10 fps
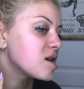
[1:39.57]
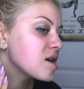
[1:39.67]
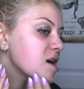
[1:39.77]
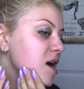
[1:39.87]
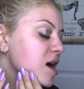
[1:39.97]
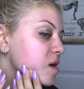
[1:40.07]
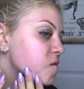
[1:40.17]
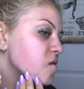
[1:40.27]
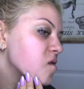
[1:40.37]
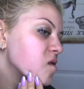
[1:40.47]
I
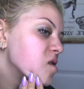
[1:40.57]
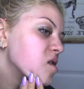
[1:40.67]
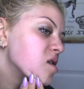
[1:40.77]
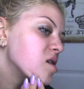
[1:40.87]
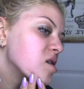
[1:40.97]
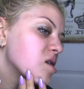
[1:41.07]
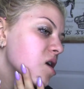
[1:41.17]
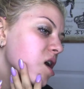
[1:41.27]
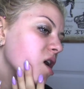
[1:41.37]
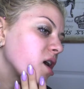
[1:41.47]
have.
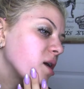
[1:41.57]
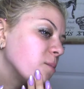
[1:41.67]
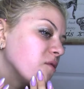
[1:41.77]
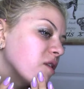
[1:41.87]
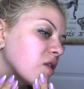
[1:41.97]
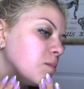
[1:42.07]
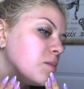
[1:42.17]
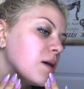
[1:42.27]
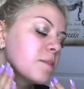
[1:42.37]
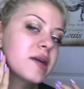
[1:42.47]
Oh, and I'm
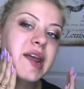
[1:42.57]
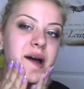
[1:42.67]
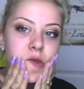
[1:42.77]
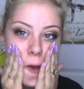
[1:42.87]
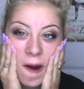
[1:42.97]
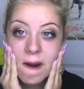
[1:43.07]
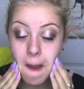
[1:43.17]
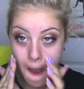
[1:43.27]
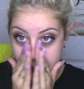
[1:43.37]
feeling bumpy down there.